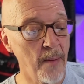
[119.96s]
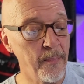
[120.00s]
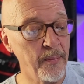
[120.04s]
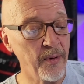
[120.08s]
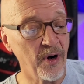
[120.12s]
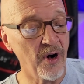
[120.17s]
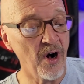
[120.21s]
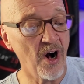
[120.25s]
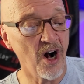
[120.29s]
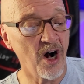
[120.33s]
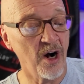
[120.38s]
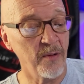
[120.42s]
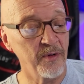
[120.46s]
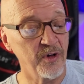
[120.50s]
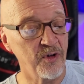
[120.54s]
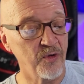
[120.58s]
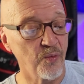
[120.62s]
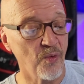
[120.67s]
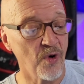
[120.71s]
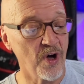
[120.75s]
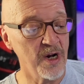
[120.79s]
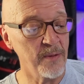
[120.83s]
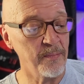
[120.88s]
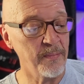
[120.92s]
upper arm
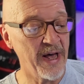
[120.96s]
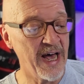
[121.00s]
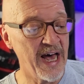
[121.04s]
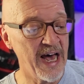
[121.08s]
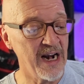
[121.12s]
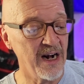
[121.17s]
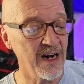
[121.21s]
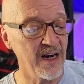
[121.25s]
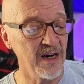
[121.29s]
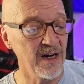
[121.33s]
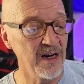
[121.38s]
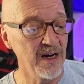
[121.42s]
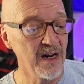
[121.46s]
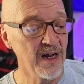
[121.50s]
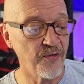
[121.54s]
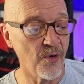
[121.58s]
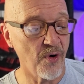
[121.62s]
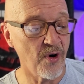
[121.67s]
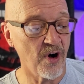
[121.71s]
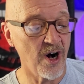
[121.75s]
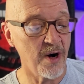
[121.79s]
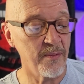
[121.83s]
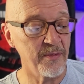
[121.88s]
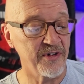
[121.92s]
is one paddle,
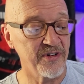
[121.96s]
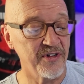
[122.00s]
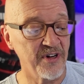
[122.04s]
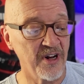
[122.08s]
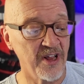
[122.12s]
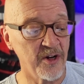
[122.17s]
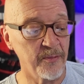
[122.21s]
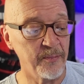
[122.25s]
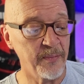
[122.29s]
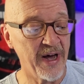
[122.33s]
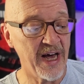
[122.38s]
forearm is another